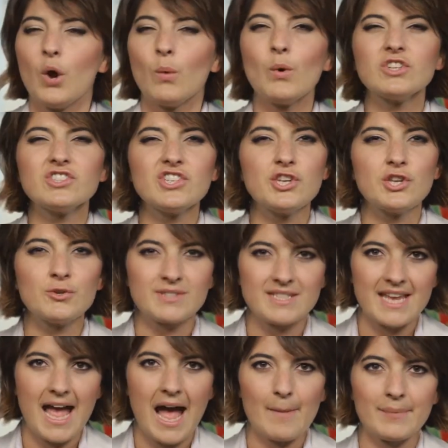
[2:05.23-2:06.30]
What do you
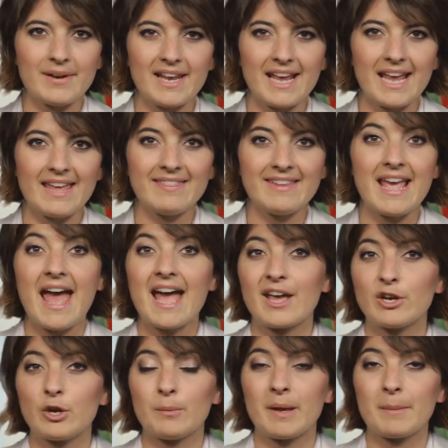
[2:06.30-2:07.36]
see happening in the
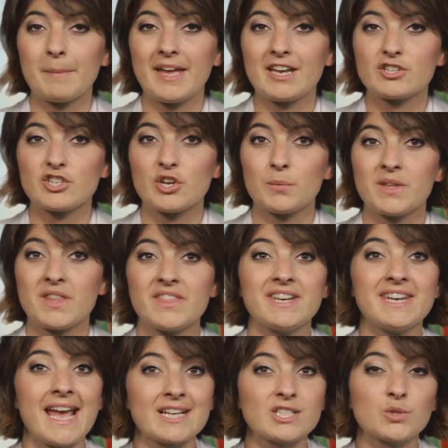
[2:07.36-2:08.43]
economic picture within
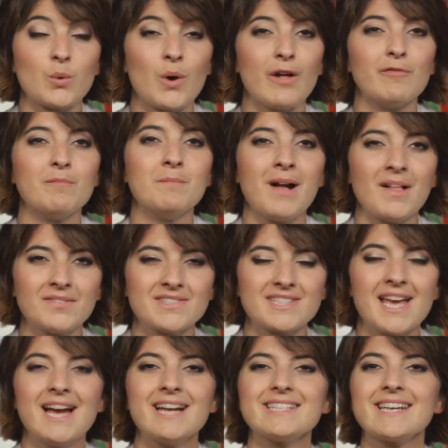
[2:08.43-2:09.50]
the next 12
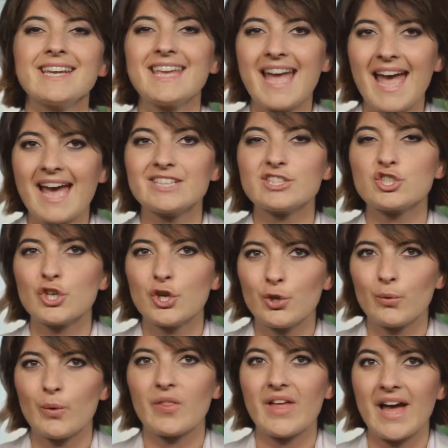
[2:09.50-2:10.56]
months to get
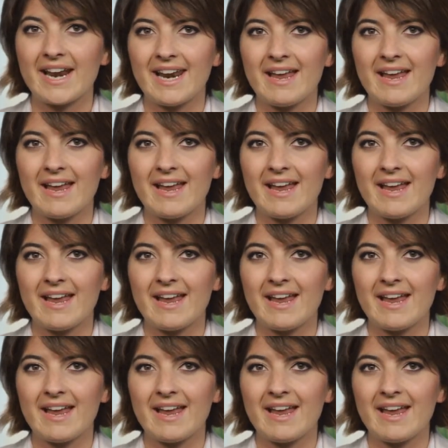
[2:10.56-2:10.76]
to that